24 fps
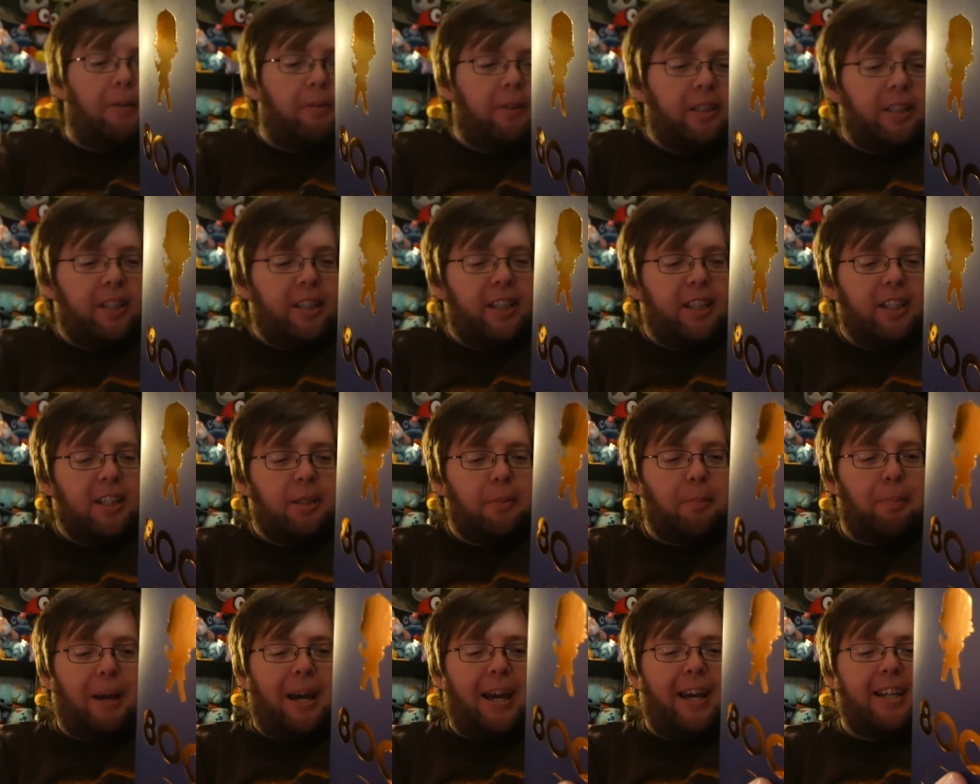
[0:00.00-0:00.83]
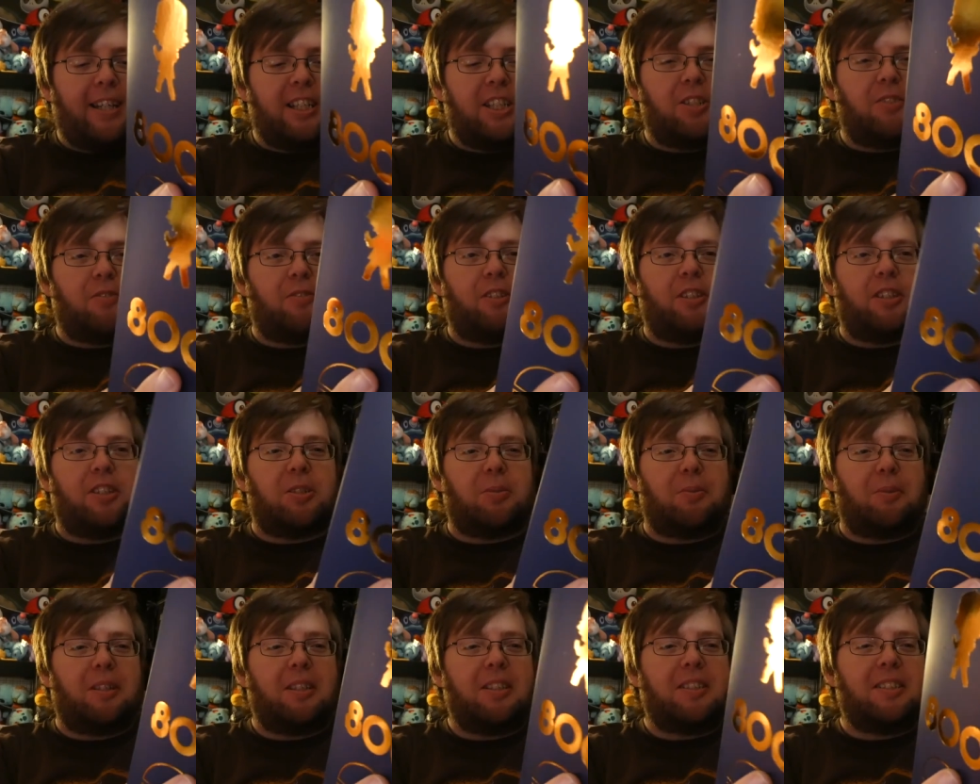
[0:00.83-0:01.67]
really like the package for
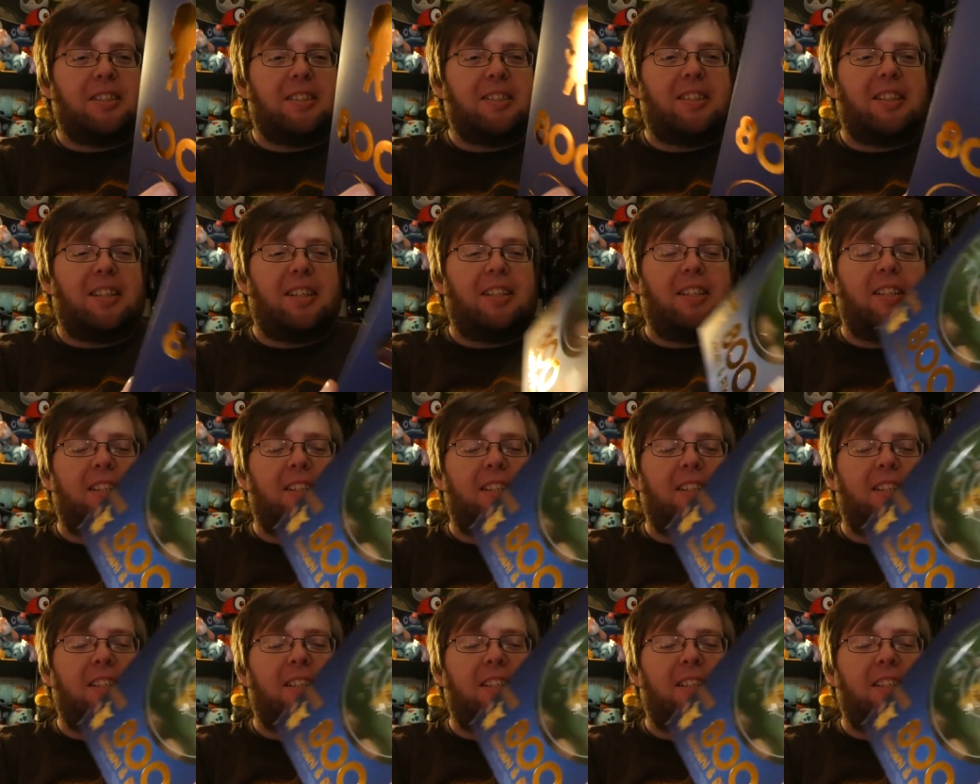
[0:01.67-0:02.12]
this one. This is the